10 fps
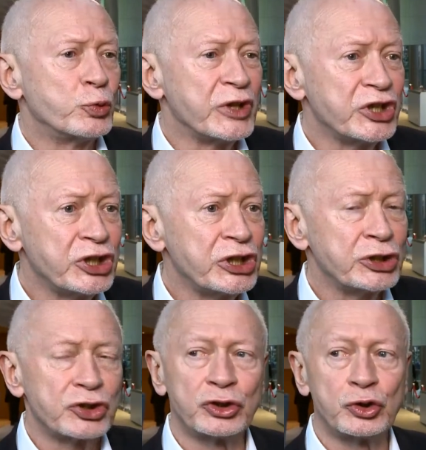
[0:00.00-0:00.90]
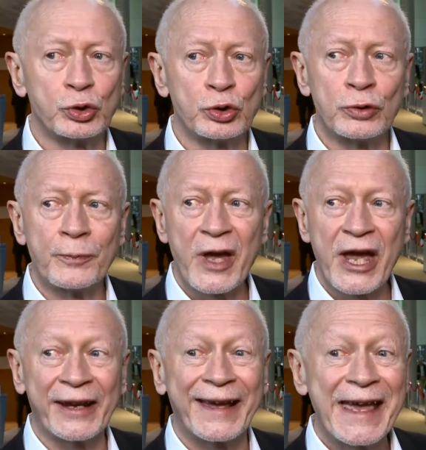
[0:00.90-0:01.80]
We need to
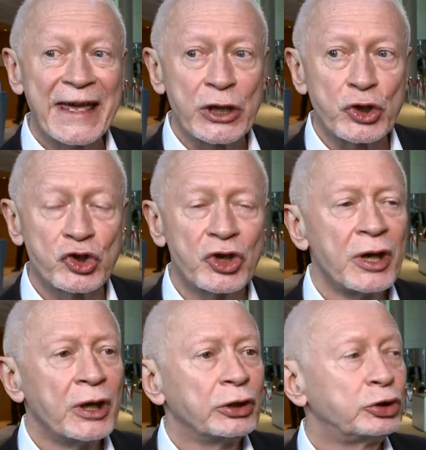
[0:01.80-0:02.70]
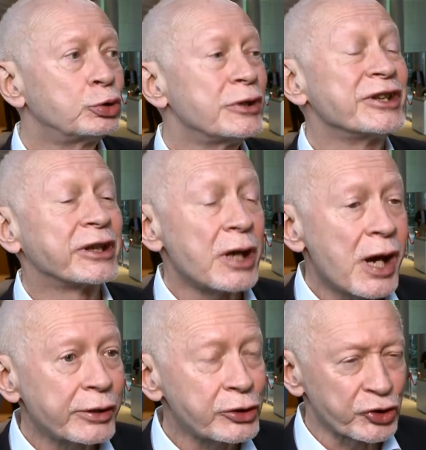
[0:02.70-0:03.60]
engage, to
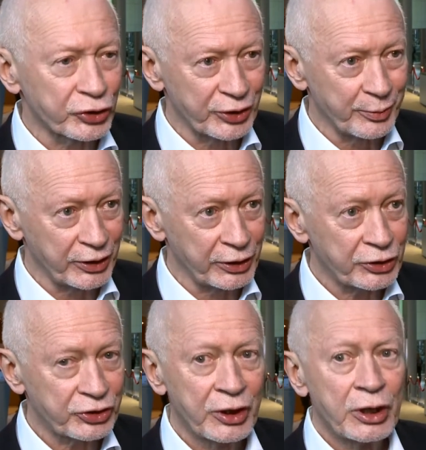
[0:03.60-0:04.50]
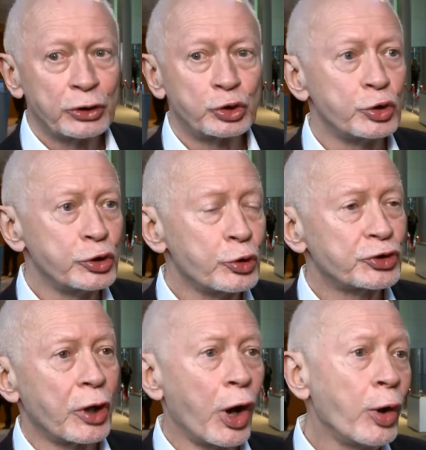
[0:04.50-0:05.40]
encourage SMEs to
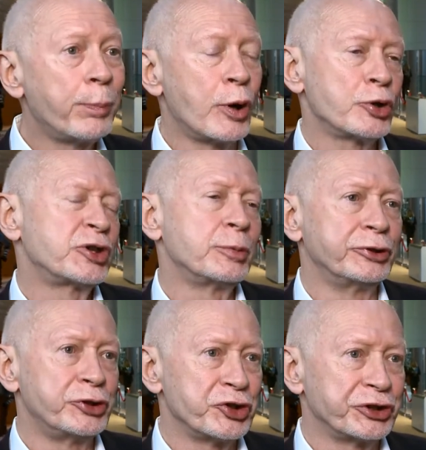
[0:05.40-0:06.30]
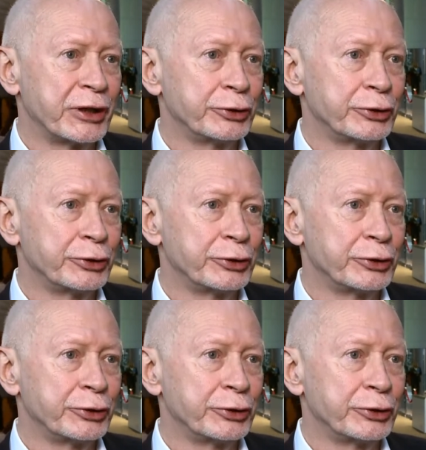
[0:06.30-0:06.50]
use all possible digital